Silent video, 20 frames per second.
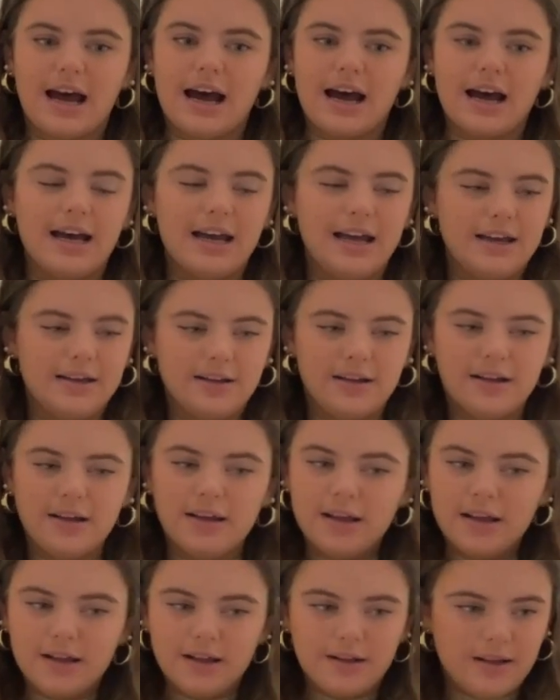
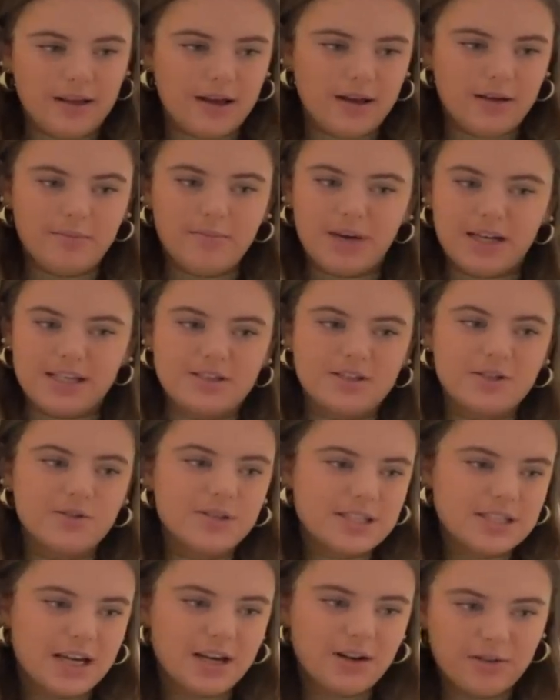My
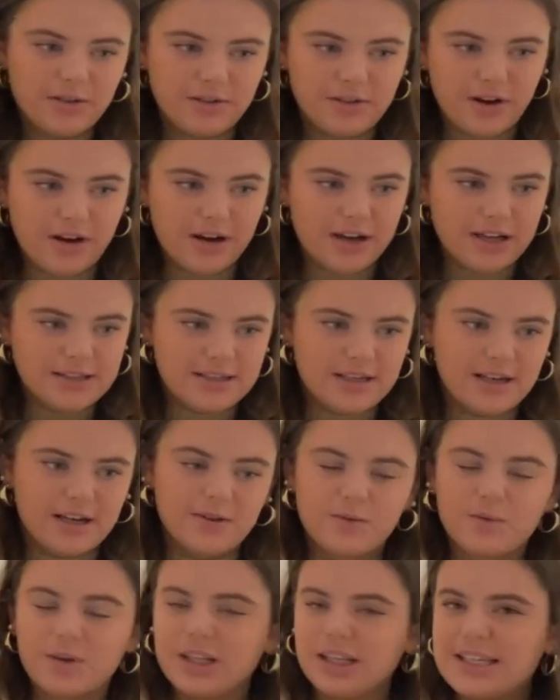suicidal thoughts
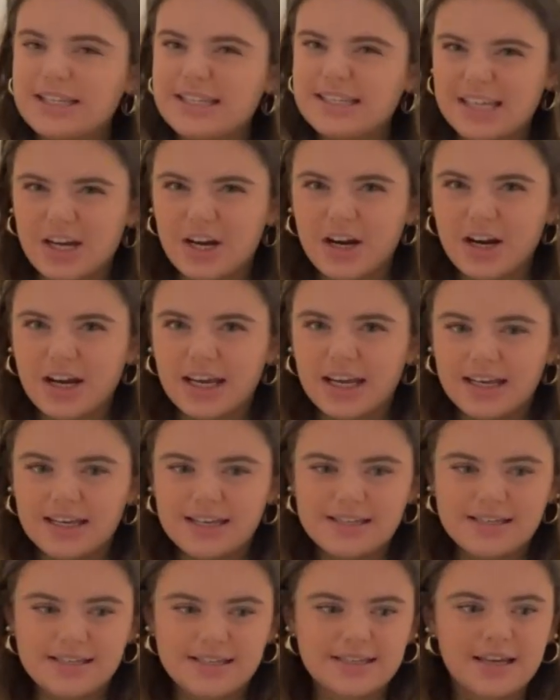got really
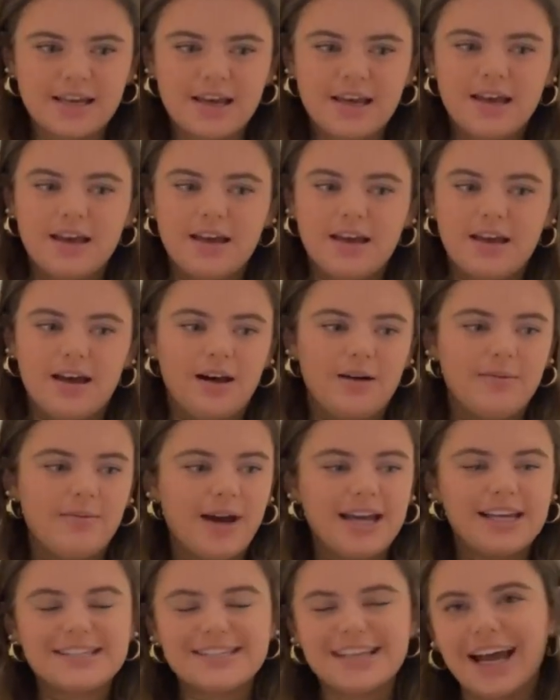serious.
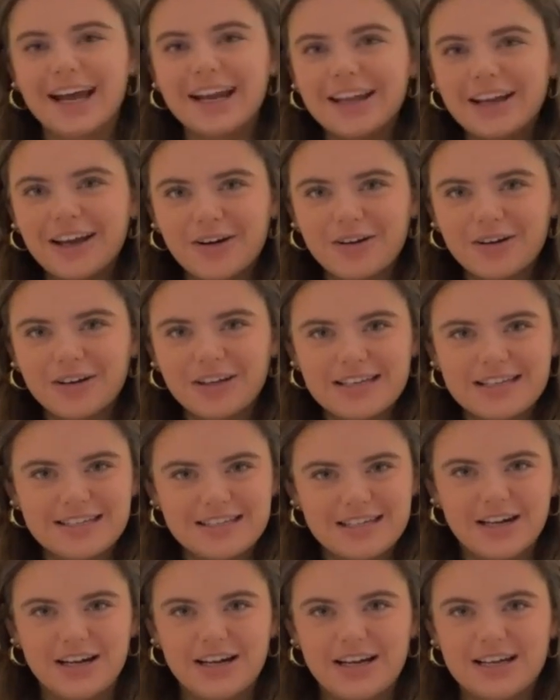My anxiety got really
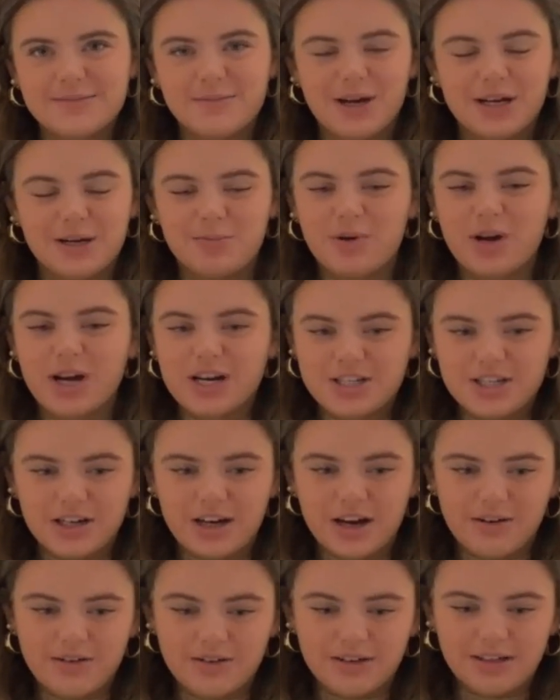serious. My depression
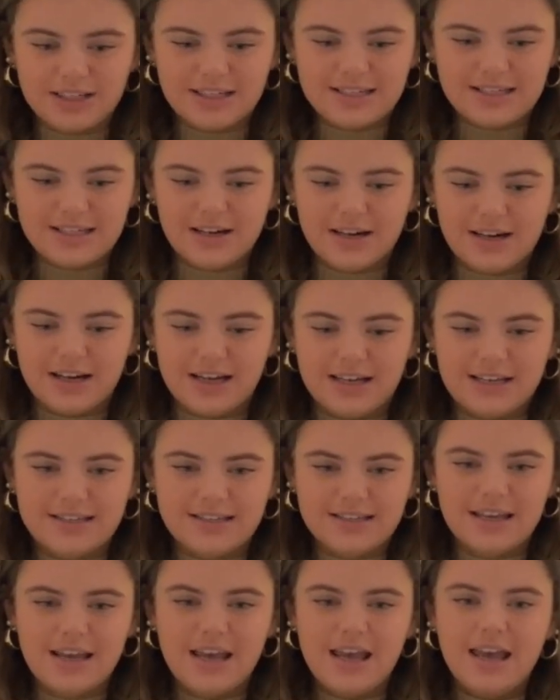got really
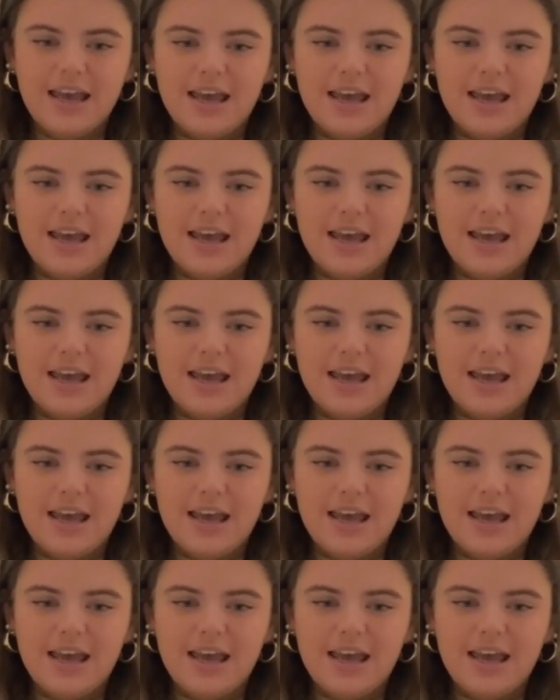serious.